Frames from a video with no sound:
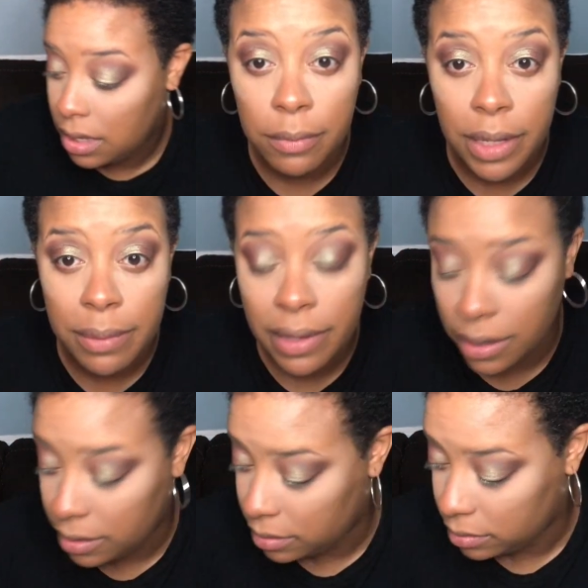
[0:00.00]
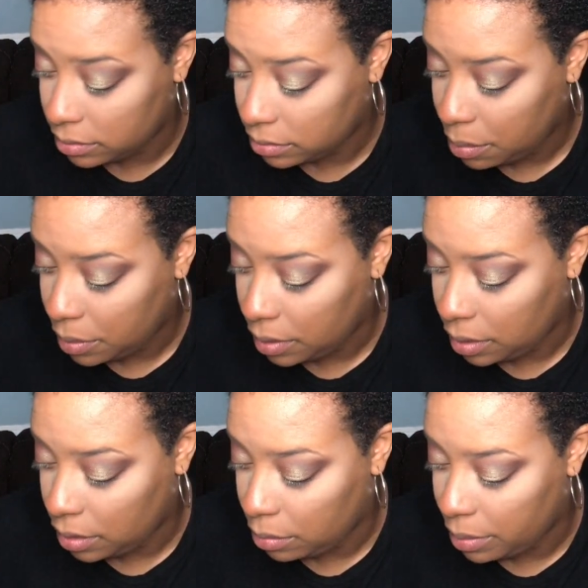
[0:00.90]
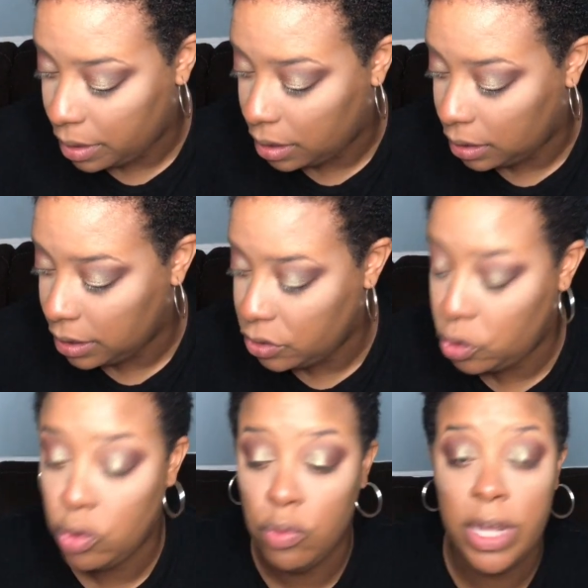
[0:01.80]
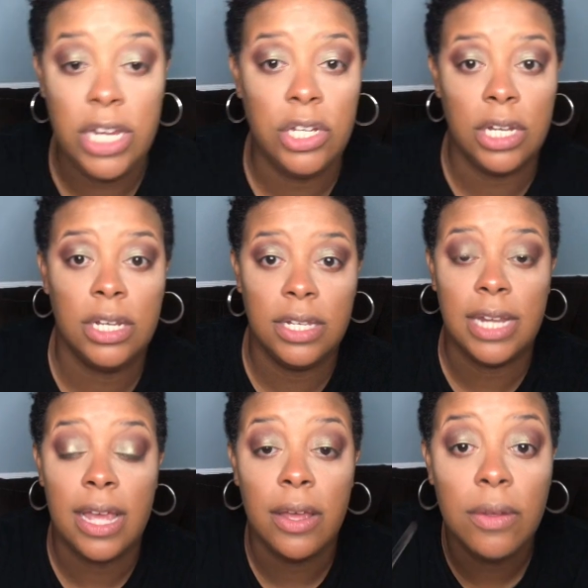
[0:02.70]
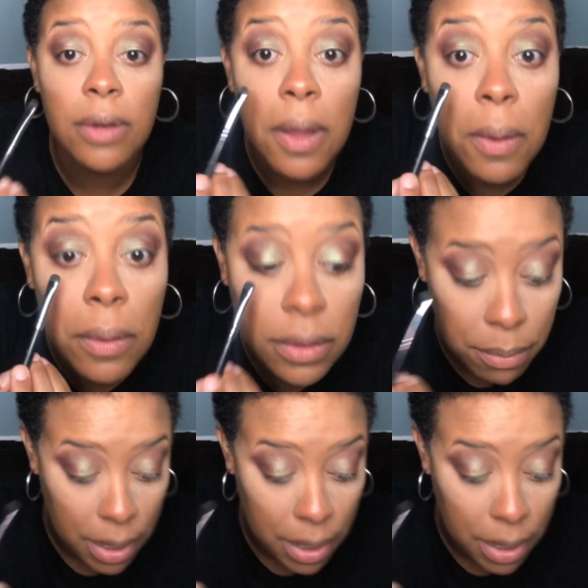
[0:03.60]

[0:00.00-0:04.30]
Maybe I'll put a little bit of Lituation down on the